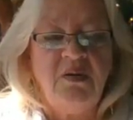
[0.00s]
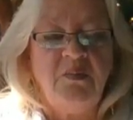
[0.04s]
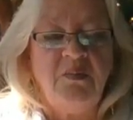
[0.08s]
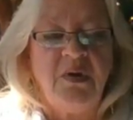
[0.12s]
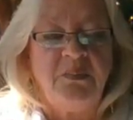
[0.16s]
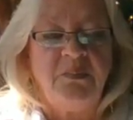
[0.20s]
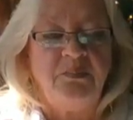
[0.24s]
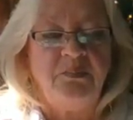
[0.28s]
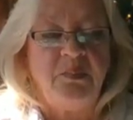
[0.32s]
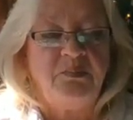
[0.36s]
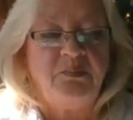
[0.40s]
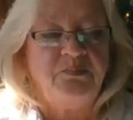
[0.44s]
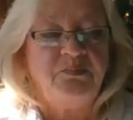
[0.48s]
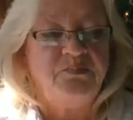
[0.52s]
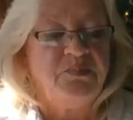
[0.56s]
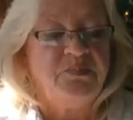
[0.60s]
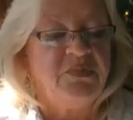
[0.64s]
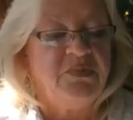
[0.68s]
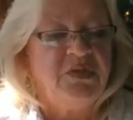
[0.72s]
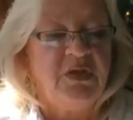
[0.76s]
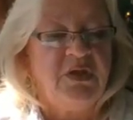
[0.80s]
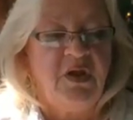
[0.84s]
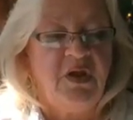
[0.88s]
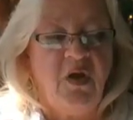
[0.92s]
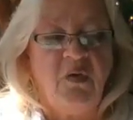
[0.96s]
But,
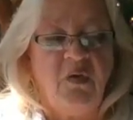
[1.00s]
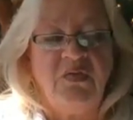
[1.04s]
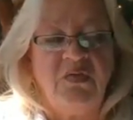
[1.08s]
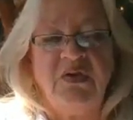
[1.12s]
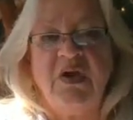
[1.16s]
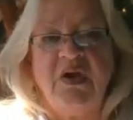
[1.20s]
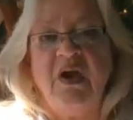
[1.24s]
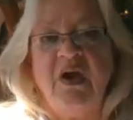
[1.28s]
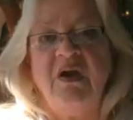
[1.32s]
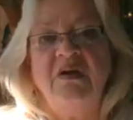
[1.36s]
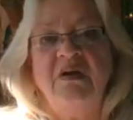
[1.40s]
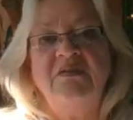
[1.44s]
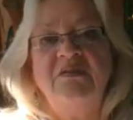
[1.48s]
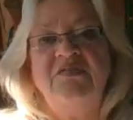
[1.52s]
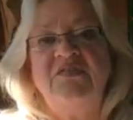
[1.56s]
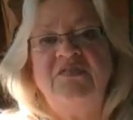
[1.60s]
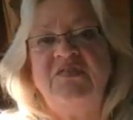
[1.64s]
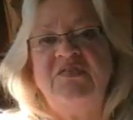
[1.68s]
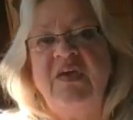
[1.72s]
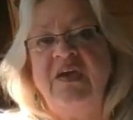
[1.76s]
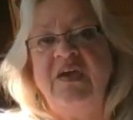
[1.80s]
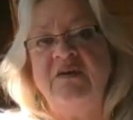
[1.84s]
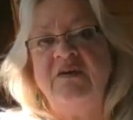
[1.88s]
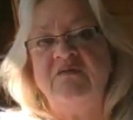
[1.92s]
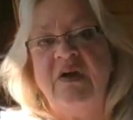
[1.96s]
you know, and the card's
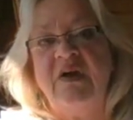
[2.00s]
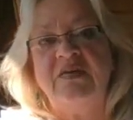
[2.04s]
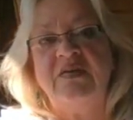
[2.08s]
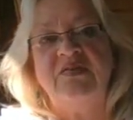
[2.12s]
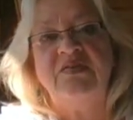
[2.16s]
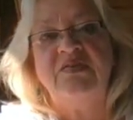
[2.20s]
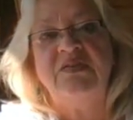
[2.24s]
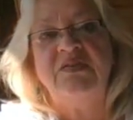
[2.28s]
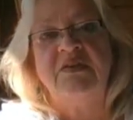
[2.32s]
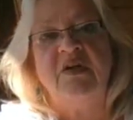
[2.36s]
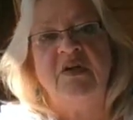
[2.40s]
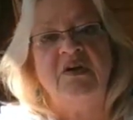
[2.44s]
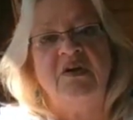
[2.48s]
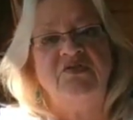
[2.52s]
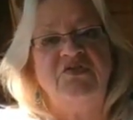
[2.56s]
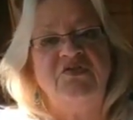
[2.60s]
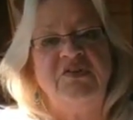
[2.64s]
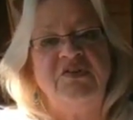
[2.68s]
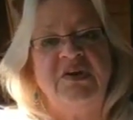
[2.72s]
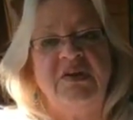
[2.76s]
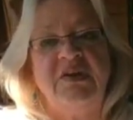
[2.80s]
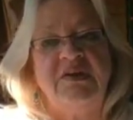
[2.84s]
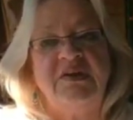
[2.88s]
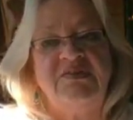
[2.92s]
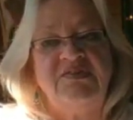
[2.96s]
saying rather than
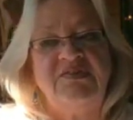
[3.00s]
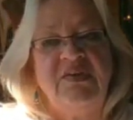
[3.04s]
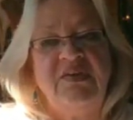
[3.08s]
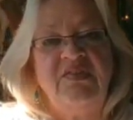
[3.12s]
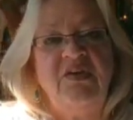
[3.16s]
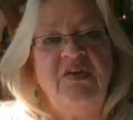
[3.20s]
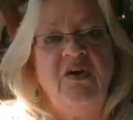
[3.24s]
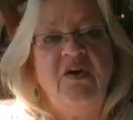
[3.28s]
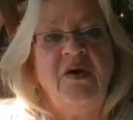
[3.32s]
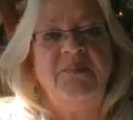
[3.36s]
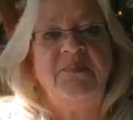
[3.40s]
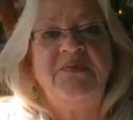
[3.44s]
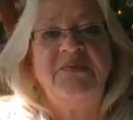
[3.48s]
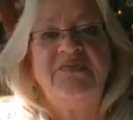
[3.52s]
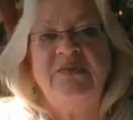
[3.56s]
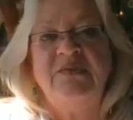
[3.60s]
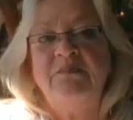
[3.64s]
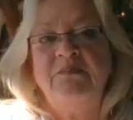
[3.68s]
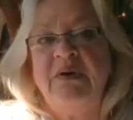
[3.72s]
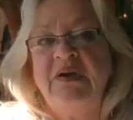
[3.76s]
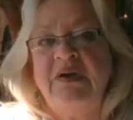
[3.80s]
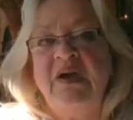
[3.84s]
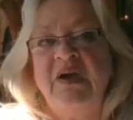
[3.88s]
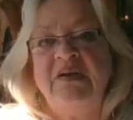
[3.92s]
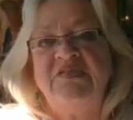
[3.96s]
logic, and I say the
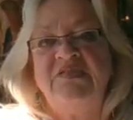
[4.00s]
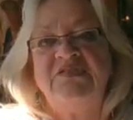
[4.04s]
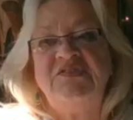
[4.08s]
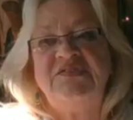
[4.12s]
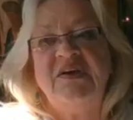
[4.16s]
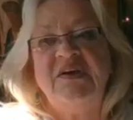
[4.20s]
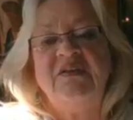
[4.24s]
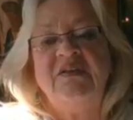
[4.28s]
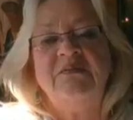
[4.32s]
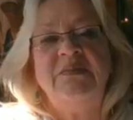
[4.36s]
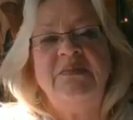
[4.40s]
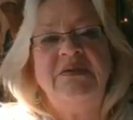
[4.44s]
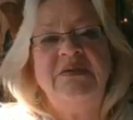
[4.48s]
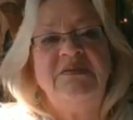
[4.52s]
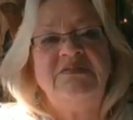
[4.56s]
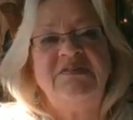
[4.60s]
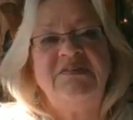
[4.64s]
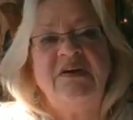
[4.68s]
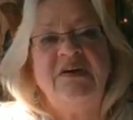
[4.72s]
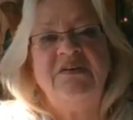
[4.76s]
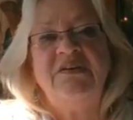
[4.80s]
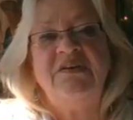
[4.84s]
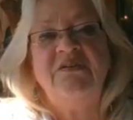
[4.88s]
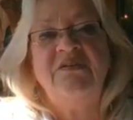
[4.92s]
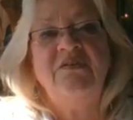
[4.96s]
opposite. My gut's telling me to
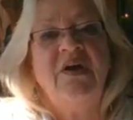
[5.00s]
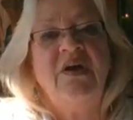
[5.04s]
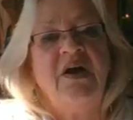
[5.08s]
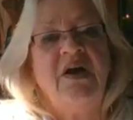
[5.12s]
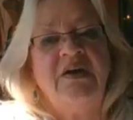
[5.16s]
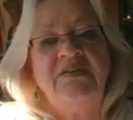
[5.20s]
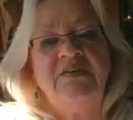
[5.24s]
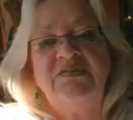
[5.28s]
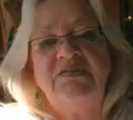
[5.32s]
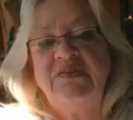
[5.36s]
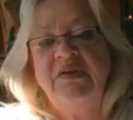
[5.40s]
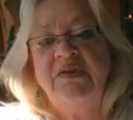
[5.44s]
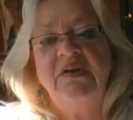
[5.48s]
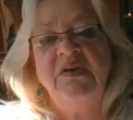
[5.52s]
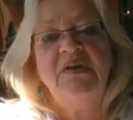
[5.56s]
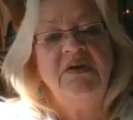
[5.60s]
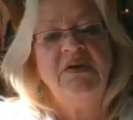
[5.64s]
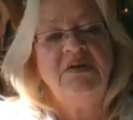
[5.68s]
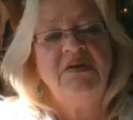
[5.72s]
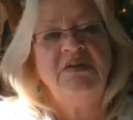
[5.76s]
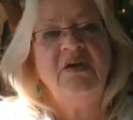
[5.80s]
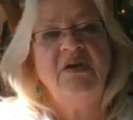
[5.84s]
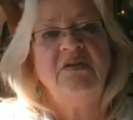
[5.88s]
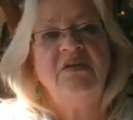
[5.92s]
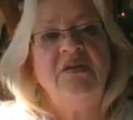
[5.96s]
tell you guys
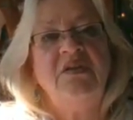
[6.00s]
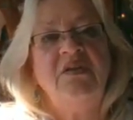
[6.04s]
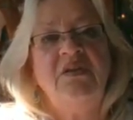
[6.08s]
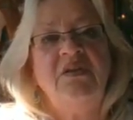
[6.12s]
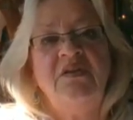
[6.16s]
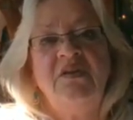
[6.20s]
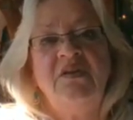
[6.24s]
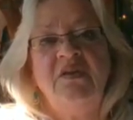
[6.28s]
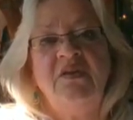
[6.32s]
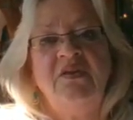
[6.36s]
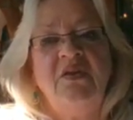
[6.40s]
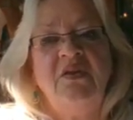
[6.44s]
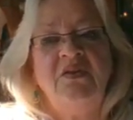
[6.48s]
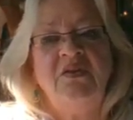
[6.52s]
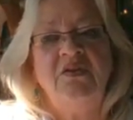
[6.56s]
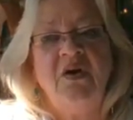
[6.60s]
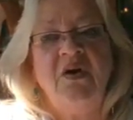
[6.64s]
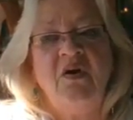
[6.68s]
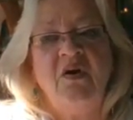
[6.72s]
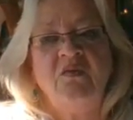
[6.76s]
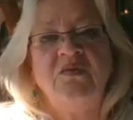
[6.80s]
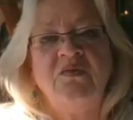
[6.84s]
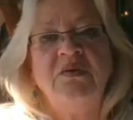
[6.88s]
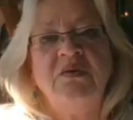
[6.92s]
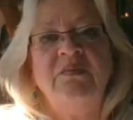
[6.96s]
no, no, no, no, no,
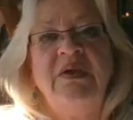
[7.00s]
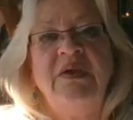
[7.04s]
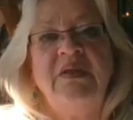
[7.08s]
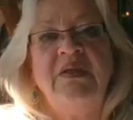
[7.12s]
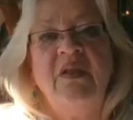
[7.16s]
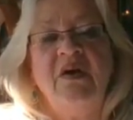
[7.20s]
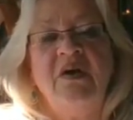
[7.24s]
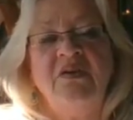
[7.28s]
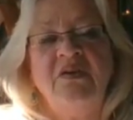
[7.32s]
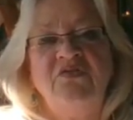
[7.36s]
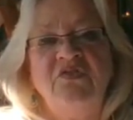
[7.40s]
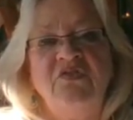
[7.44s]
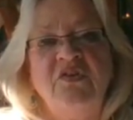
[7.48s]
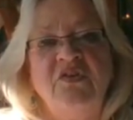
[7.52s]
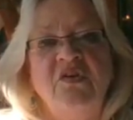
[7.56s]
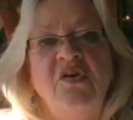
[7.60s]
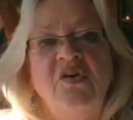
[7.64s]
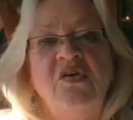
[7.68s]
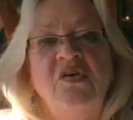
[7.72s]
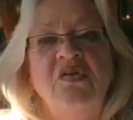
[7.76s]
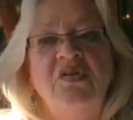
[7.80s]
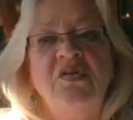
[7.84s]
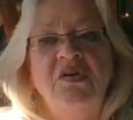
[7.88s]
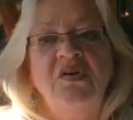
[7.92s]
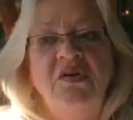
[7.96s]
no. Remain
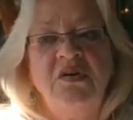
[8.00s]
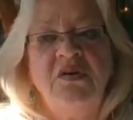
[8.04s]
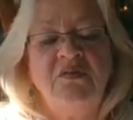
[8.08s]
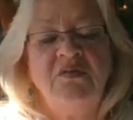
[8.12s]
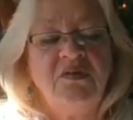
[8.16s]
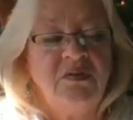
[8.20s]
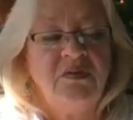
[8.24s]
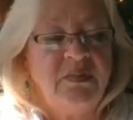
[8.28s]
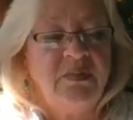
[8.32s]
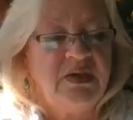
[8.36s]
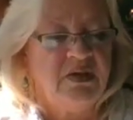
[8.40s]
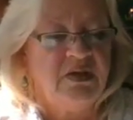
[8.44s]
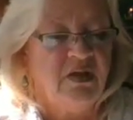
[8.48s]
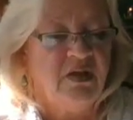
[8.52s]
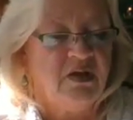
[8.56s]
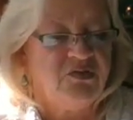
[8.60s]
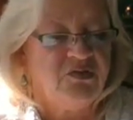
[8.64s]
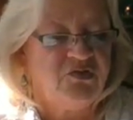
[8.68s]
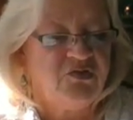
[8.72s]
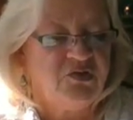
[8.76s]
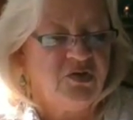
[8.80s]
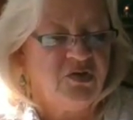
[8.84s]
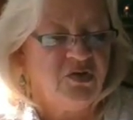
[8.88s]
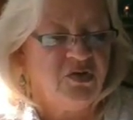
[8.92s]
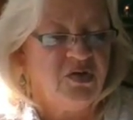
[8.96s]
logical. Remain
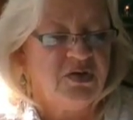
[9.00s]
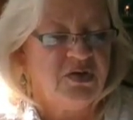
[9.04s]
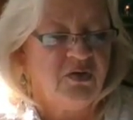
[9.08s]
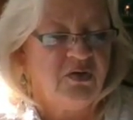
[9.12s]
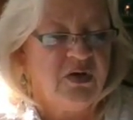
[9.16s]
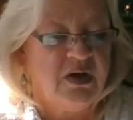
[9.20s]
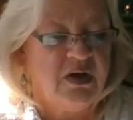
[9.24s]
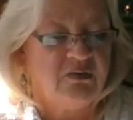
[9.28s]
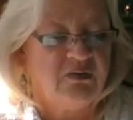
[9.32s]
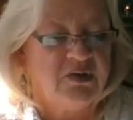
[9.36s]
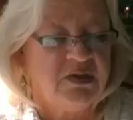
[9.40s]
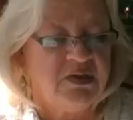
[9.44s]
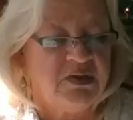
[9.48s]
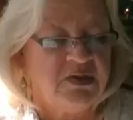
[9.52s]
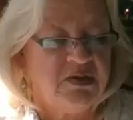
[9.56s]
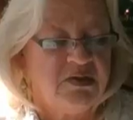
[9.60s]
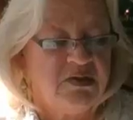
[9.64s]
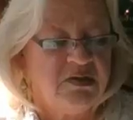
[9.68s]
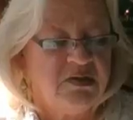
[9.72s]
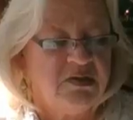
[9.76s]
logical and grounded.